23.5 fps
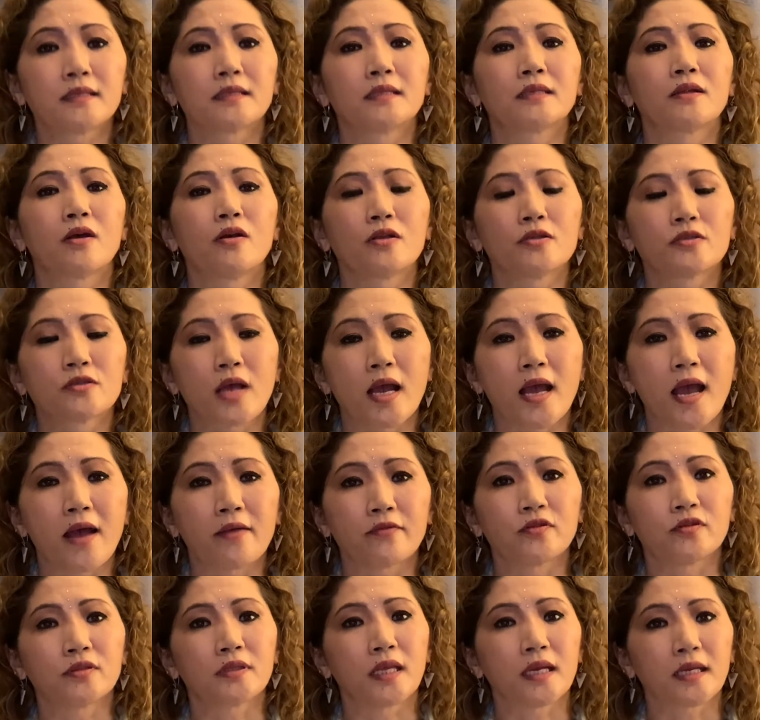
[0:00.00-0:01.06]
and also I have
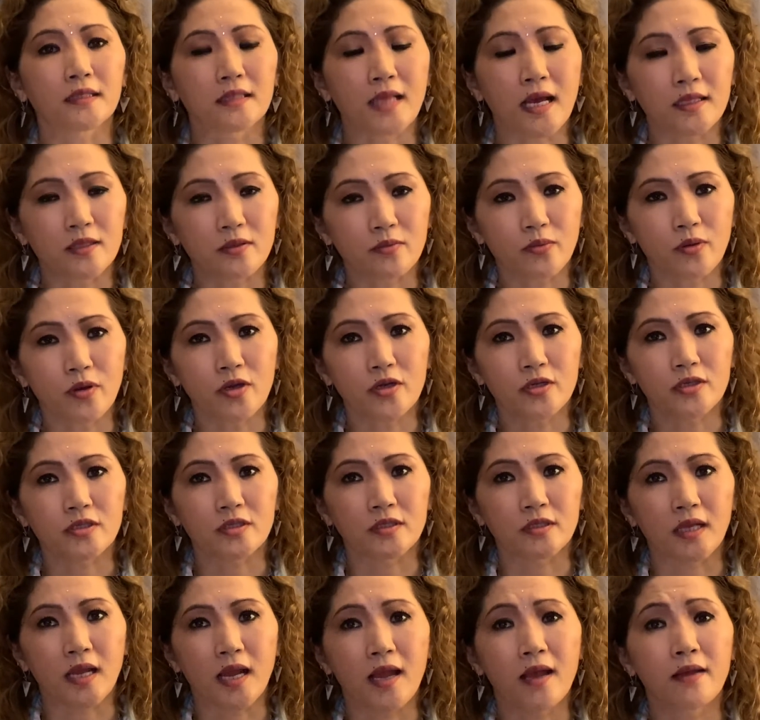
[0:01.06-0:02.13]
to take the other
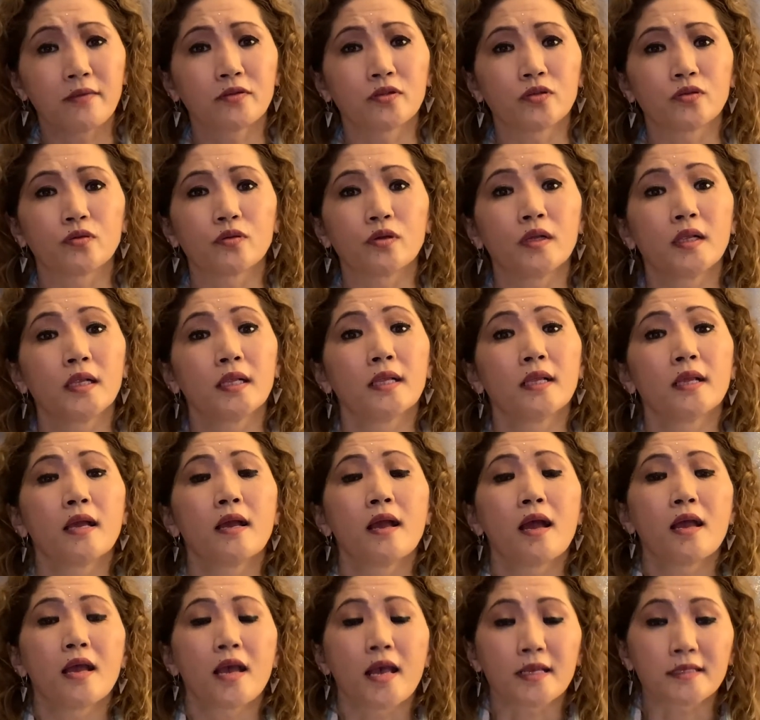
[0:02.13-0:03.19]
person, I have to
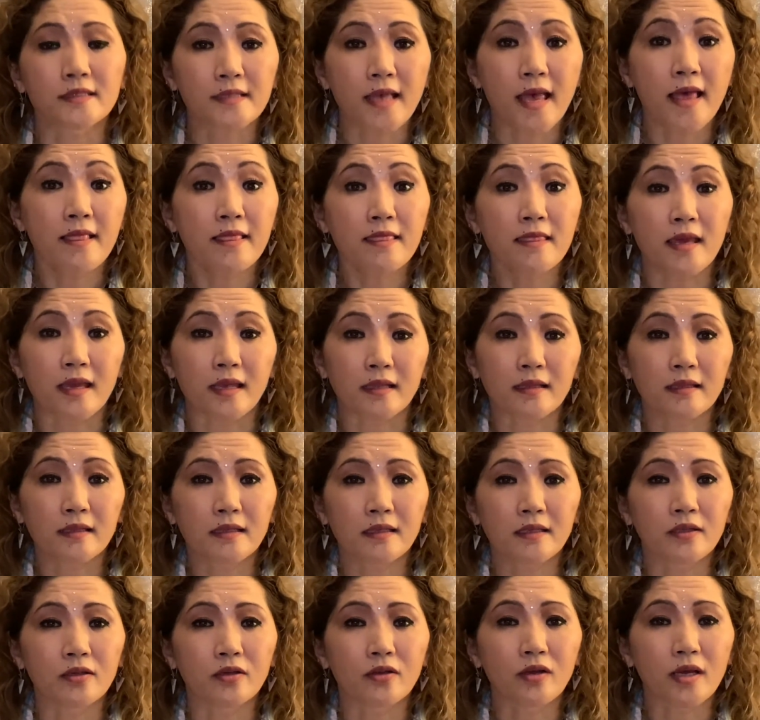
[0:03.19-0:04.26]
ascending
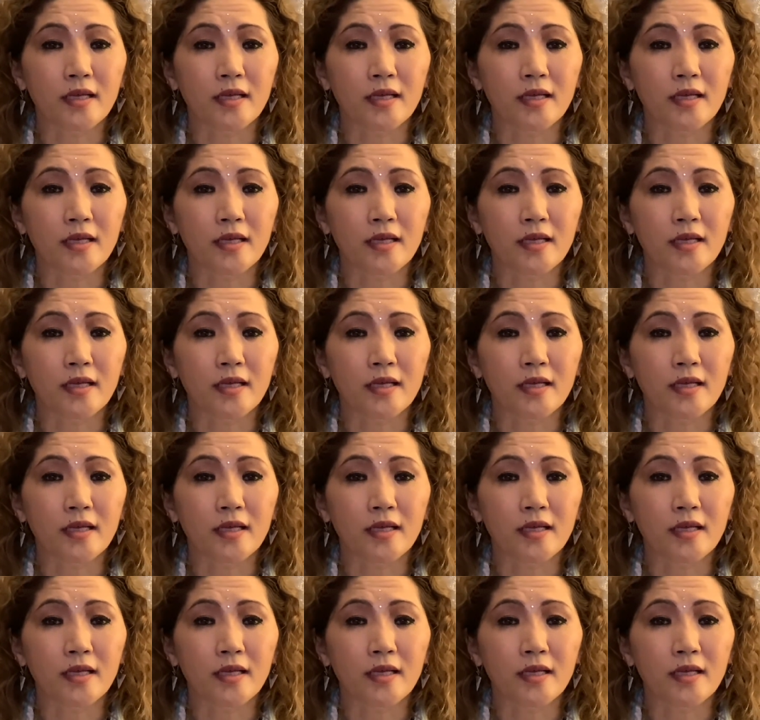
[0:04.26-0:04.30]
and